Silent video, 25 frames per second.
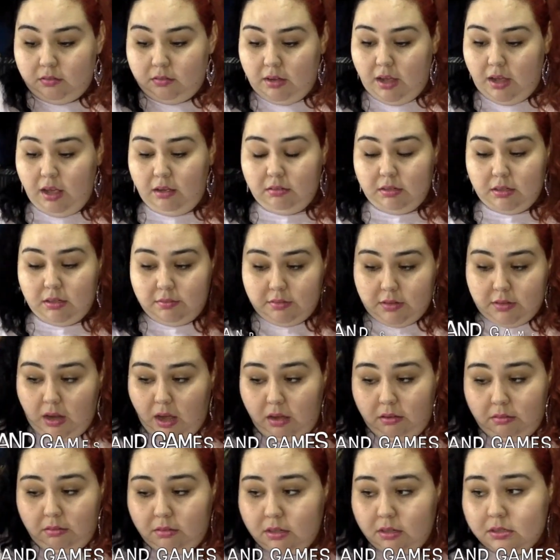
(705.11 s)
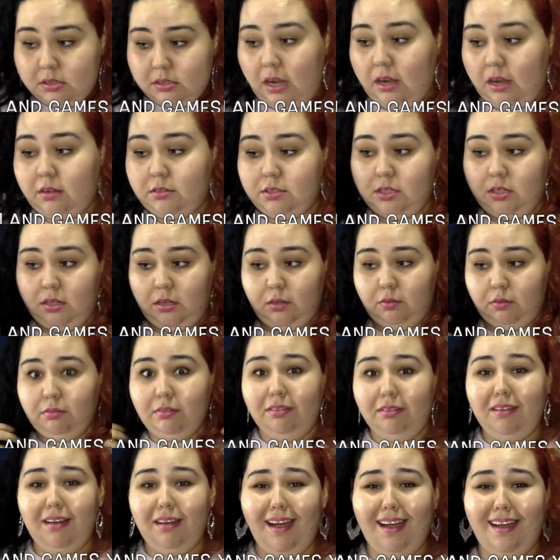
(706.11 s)
I don't want to talk to
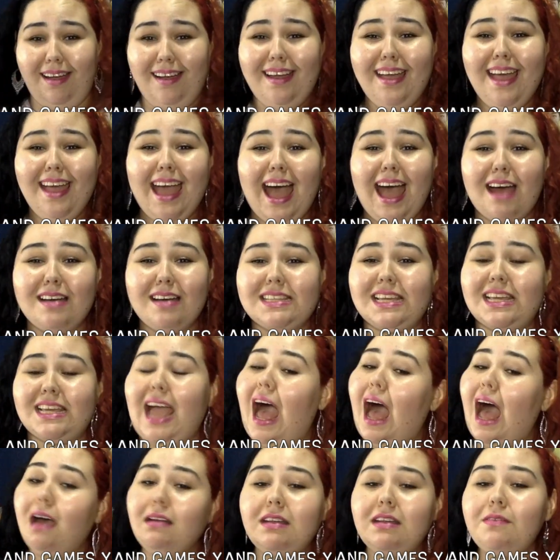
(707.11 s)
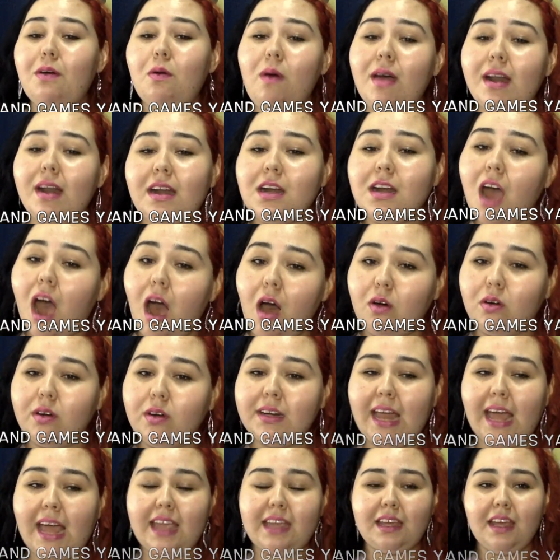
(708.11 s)
you. I was like, I don't even want
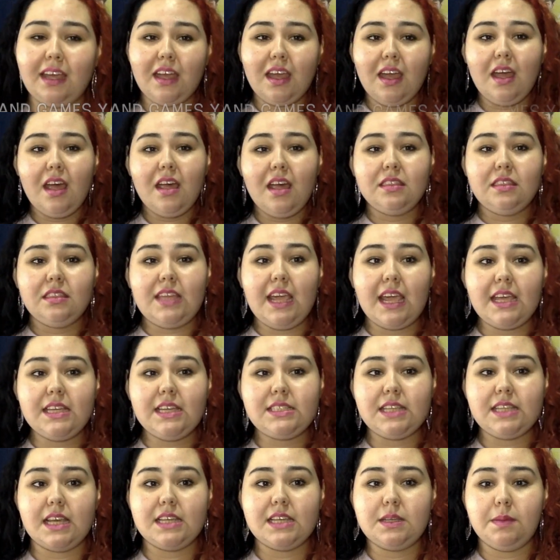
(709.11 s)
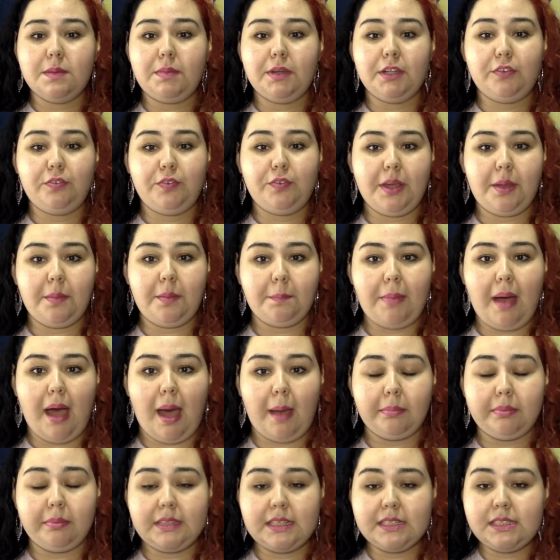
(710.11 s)
to know. Like, this is a motherfucking
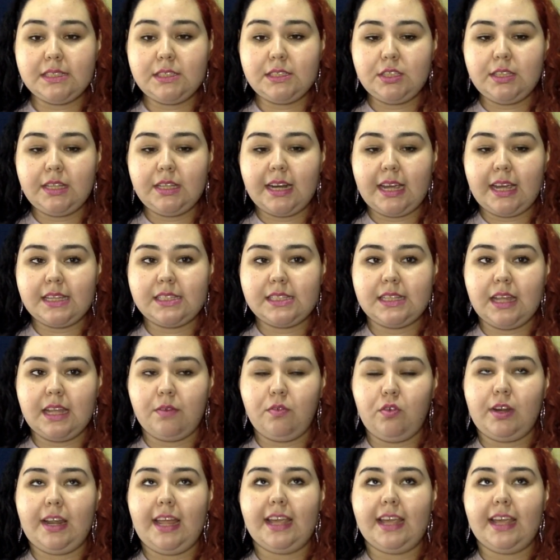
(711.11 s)
bop. This is to the next level.